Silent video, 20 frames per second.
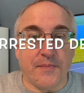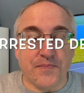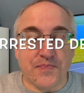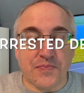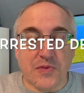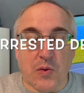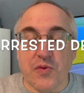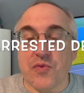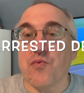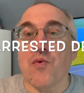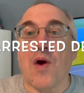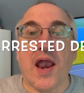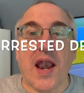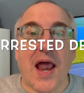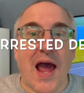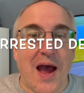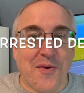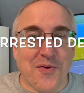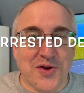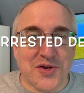with Ron
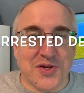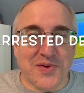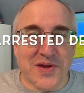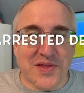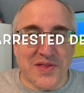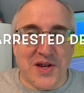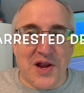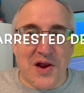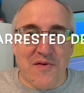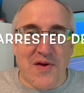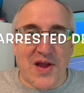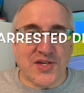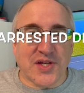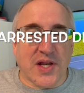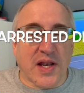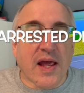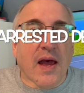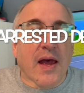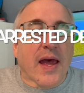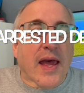Howard doing the
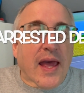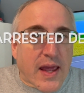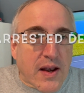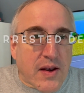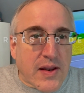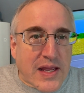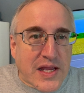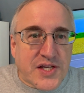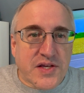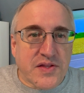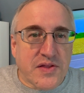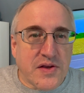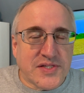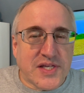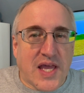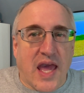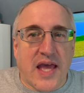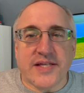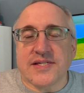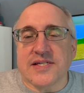narration. In each of those
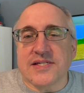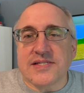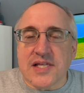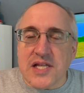cases,